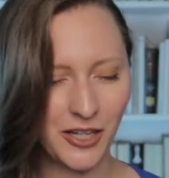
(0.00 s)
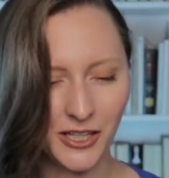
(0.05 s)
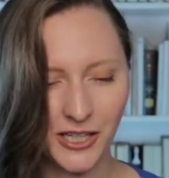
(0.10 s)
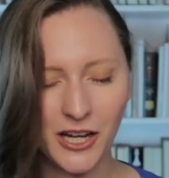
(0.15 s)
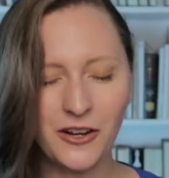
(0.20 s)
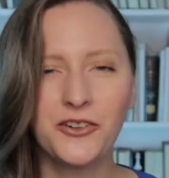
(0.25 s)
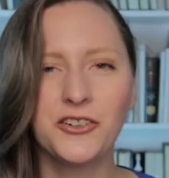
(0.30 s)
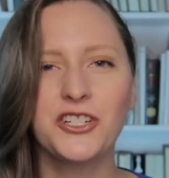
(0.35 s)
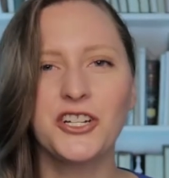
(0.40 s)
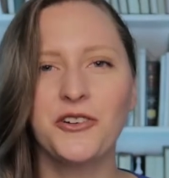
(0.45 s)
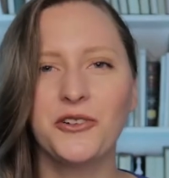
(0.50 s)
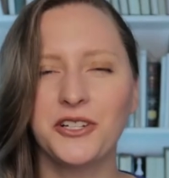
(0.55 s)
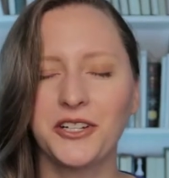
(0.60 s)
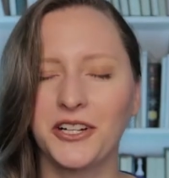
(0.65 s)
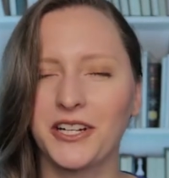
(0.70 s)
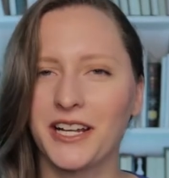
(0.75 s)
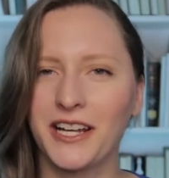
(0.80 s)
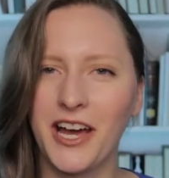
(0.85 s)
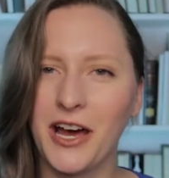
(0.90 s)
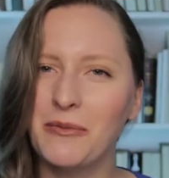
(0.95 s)
You never know when
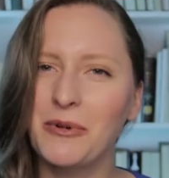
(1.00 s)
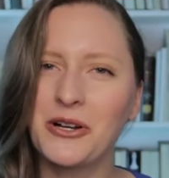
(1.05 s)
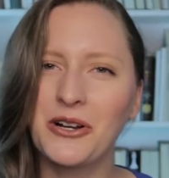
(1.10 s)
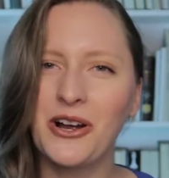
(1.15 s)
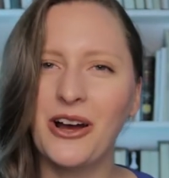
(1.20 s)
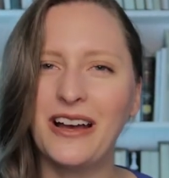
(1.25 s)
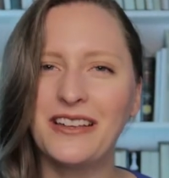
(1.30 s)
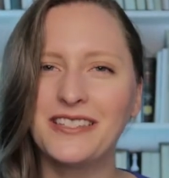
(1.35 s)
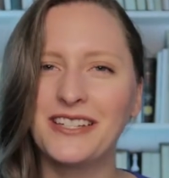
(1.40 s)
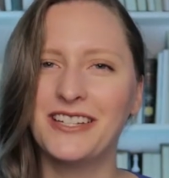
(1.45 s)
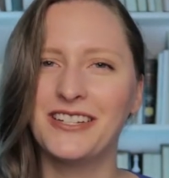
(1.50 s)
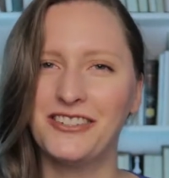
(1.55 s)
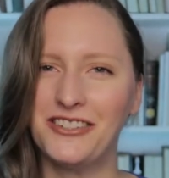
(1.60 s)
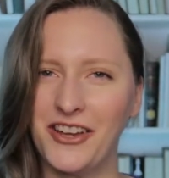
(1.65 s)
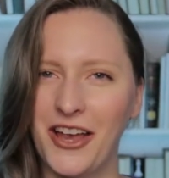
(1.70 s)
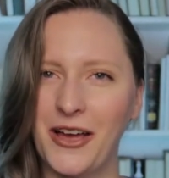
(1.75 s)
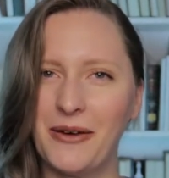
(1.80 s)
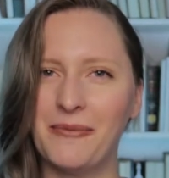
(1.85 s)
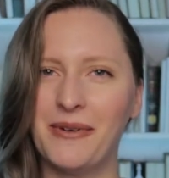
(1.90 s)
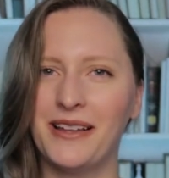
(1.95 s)
you're going to come across a
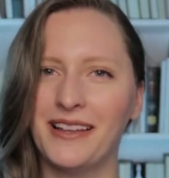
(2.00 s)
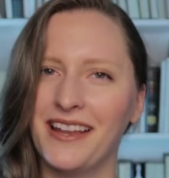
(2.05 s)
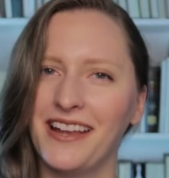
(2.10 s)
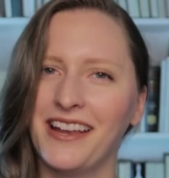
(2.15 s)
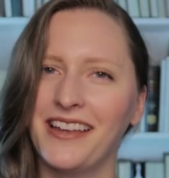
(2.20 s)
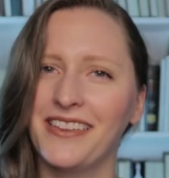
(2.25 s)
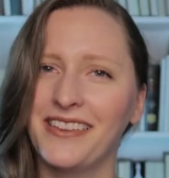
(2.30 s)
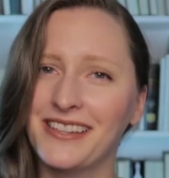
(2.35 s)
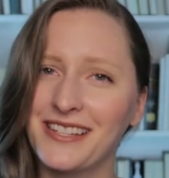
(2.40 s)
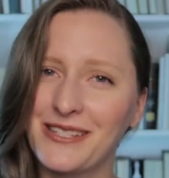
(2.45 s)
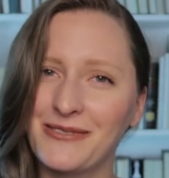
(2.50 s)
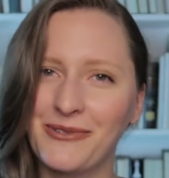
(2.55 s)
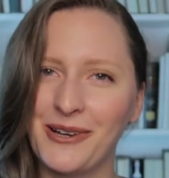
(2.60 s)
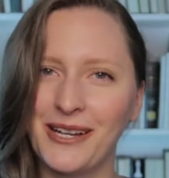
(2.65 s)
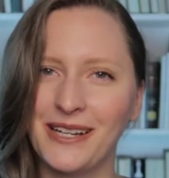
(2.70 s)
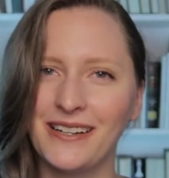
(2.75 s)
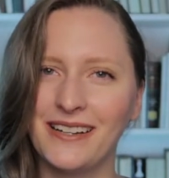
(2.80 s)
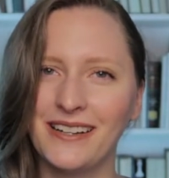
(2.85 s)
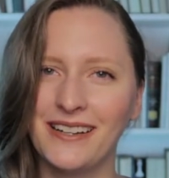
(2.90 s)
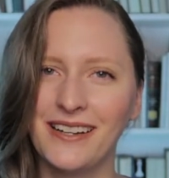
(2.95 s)
gem like this
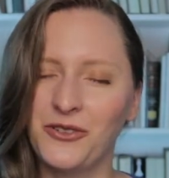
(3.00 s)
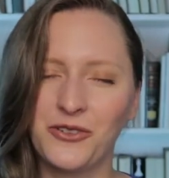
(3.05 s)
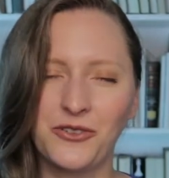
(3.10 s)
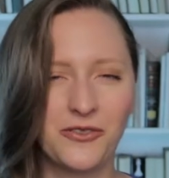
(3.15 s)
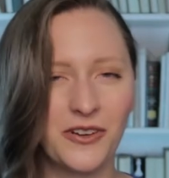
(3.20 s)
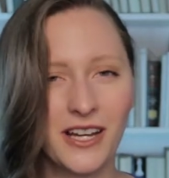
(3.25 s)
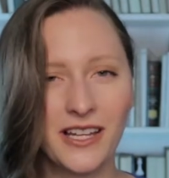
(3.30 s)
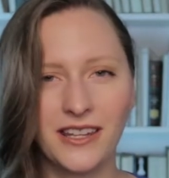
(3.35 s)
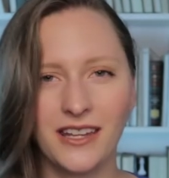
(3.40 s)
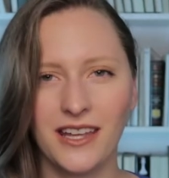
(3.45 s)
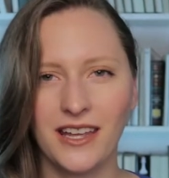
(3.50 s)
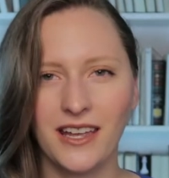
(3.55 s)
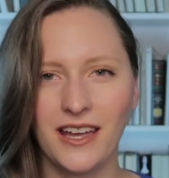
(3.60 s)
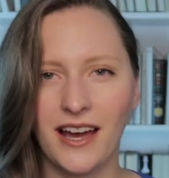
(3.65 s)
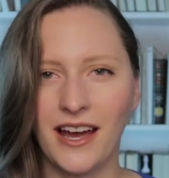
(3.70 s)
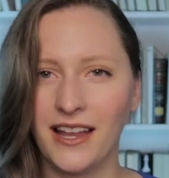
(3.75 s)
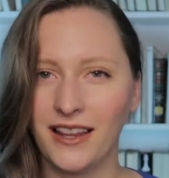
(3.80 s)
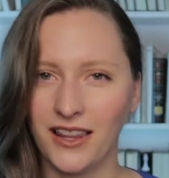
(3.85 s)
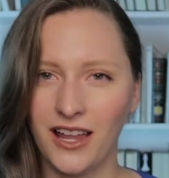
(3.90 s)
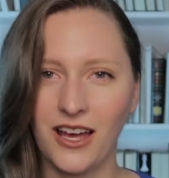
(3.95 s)
one, which frankly,
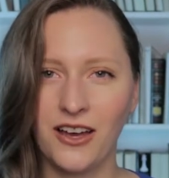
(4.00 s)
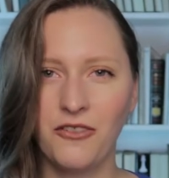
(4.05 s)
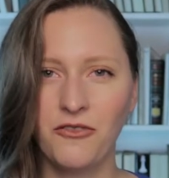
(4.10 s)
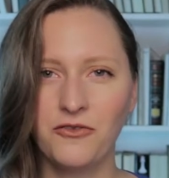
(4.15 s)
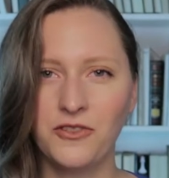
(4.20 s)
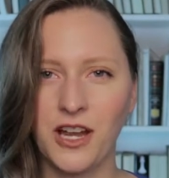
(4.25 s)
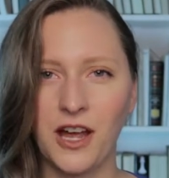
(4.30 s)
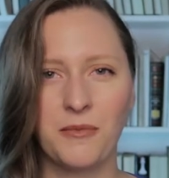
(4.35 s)
I loved.